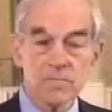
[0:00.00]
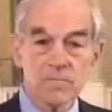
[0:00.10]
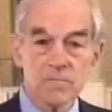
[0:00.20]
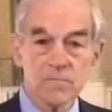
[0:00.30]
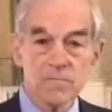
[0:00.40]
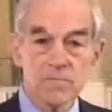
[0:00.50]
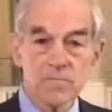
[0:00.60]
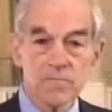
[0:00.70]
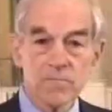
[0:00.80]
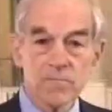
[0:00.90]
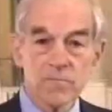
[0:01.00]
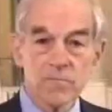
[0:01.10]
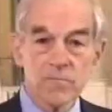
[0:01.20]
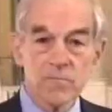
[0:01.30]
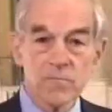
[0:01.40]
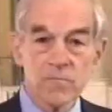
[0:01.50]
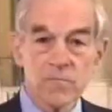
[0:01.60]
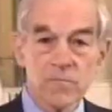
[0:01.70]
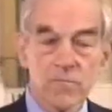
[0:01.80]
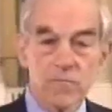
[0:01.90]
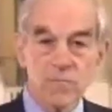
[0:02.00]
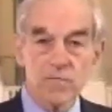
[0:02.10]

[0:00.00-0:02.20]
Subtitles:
(not speaking)